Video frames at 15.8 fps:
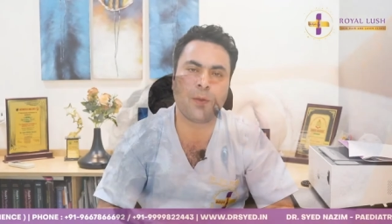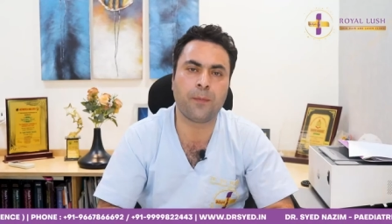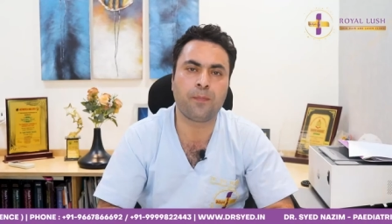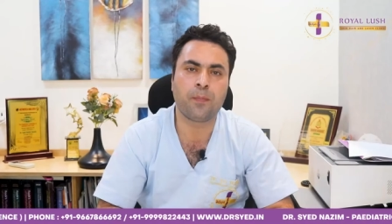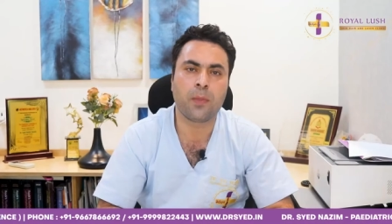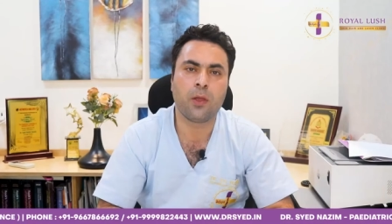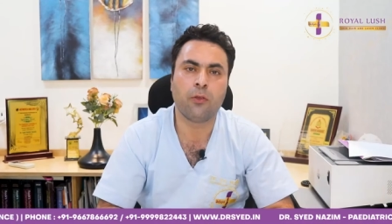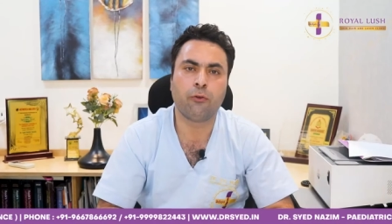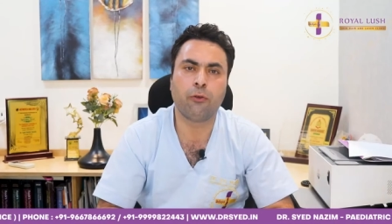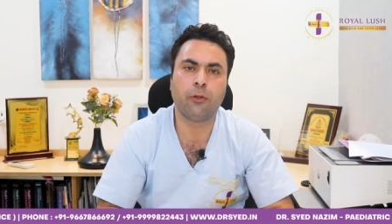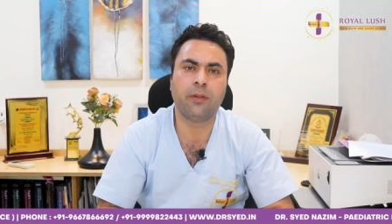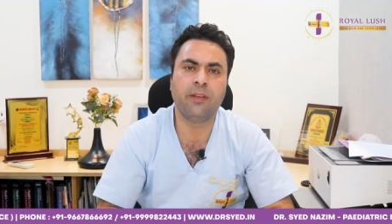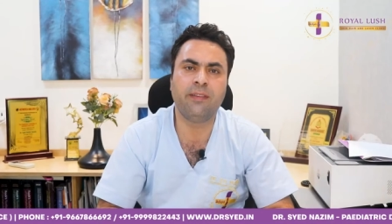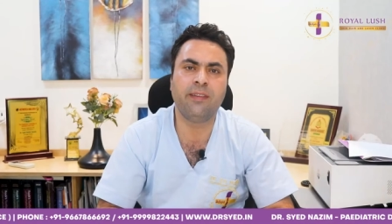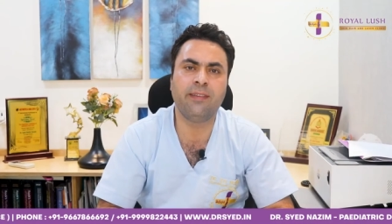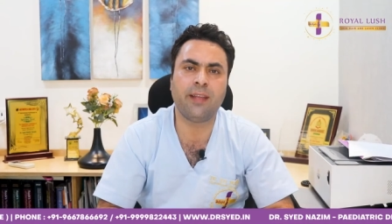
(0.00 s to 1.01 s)
away. So
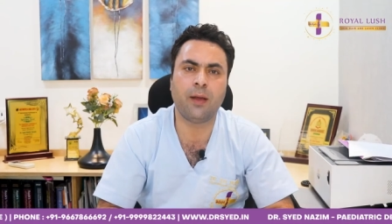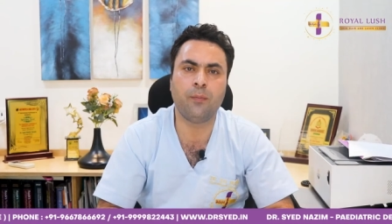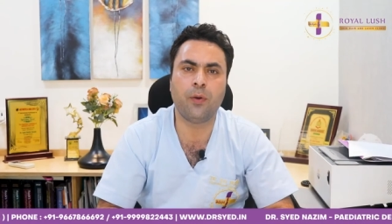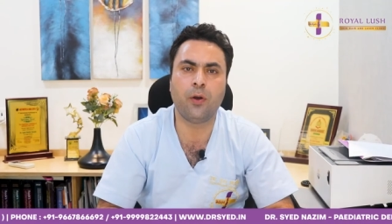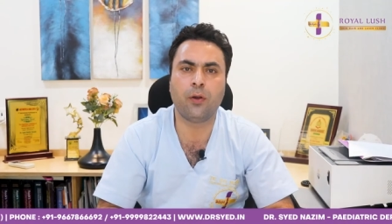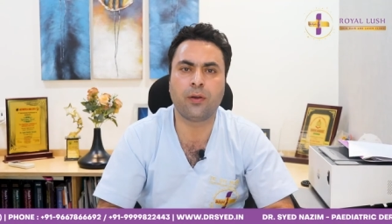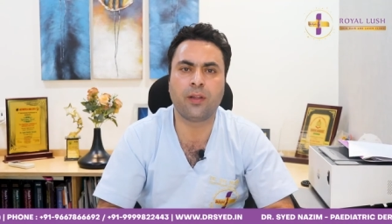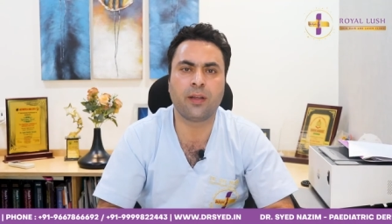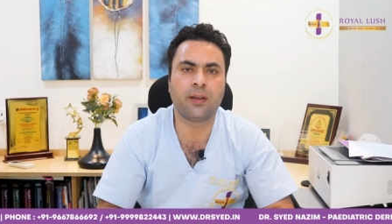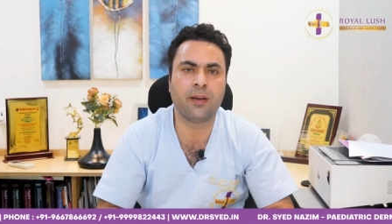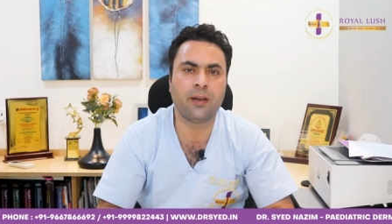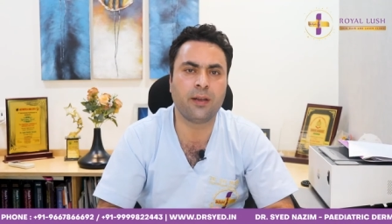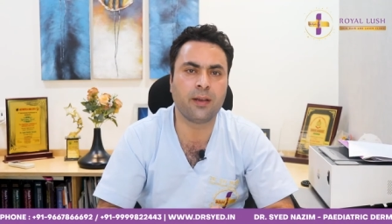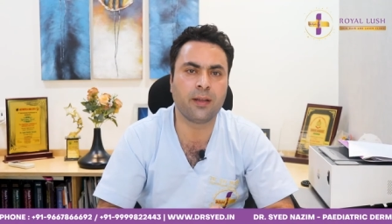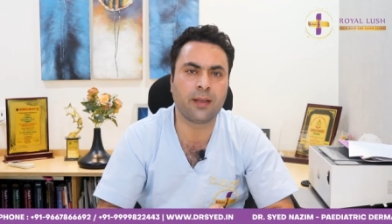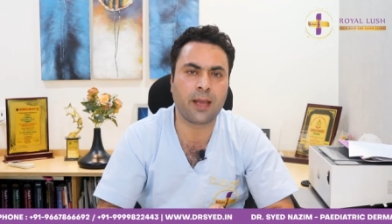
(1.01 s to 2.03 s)
this is about the
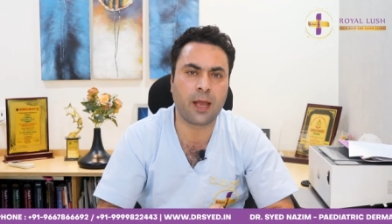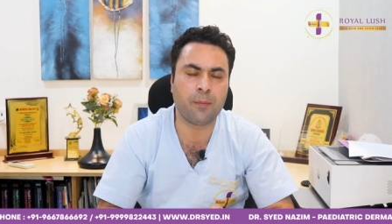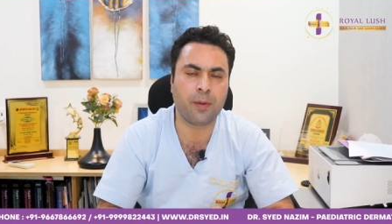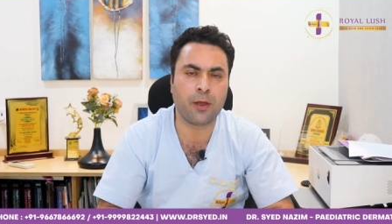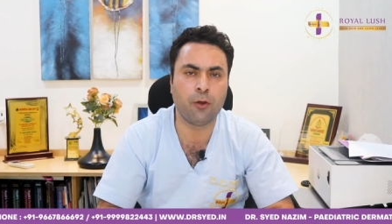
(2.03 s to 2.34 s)
cradle cap.